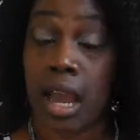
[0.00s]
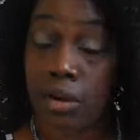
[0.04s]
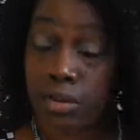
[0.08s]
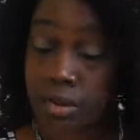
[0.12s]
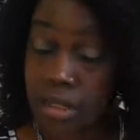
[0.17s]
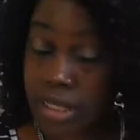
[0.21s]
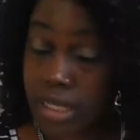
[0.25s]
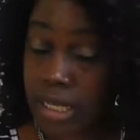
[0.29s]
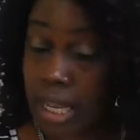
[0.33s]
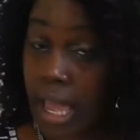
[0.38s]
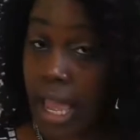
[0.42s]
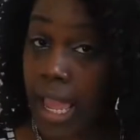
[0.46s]
I
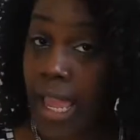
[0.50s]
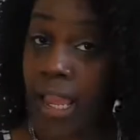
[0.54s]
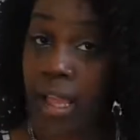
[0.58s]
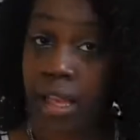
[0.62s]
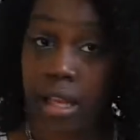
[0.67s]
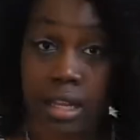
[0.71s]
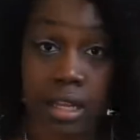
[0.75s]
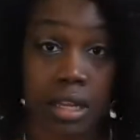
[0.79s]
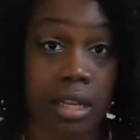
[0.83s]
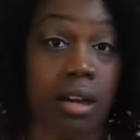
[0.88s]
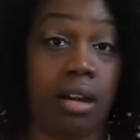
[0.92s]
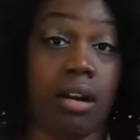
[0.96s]
was like
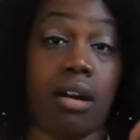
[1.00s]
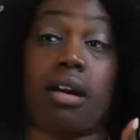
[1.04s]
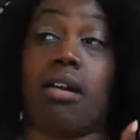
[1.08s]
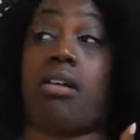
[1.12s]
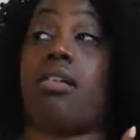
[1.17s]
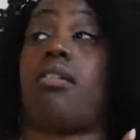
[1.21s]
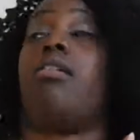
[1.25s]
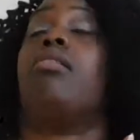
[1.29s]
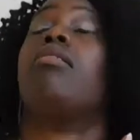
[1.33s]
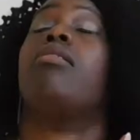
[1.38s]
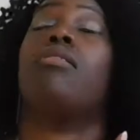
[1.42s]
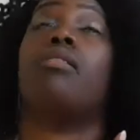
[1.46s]

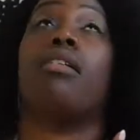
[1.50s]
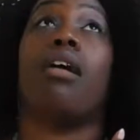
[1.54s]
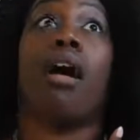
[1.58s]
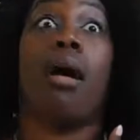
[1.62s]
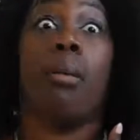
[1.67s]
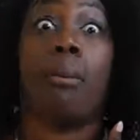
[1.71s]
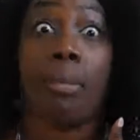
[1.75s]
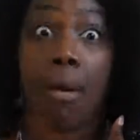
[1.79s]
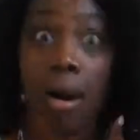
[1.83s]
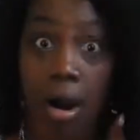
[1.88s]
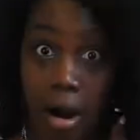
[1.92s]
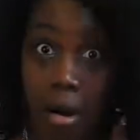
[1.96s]

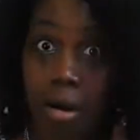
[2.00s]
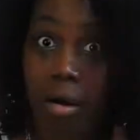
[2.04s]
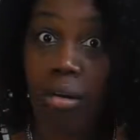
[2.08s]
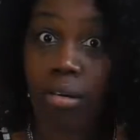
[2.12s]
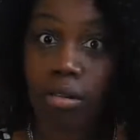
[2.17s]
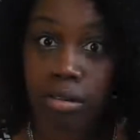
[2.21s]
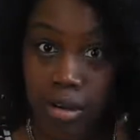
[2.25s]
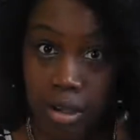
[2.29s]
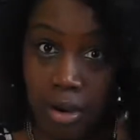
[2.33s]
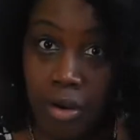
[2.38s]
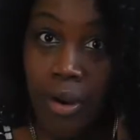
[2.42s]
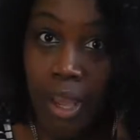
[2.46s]

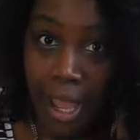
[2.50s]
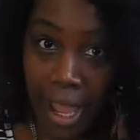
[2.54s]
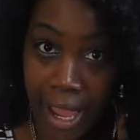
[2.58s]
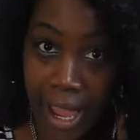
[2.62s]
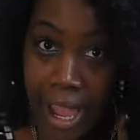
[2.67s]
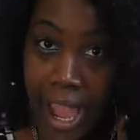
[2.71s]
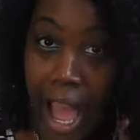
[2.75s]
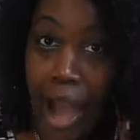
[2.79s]
appalled, okay?